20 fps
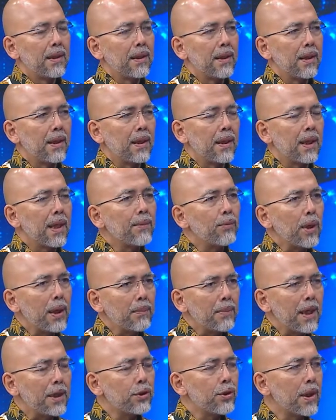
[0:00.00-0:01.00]
Labuan
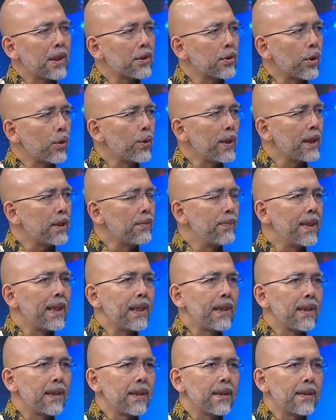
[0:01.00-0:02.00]
Bajo has always
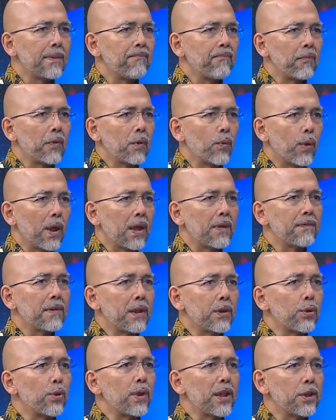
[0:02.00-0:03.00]
been one of
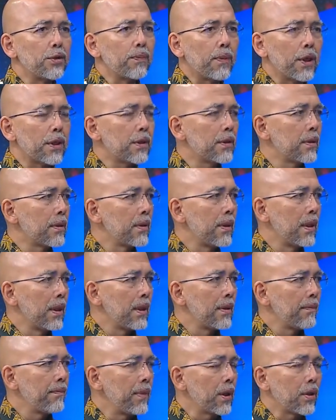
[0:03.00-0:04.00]
the tourist spots
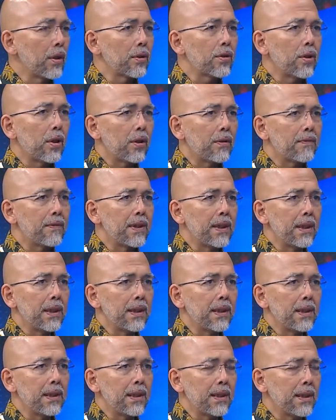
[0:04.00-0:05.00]
because of
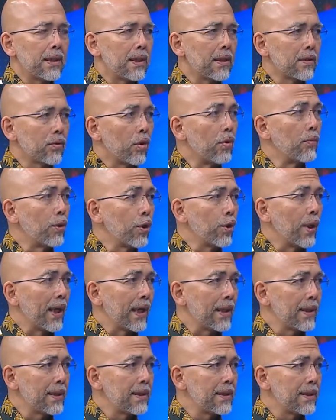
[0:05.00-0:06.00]
the Komodo Island.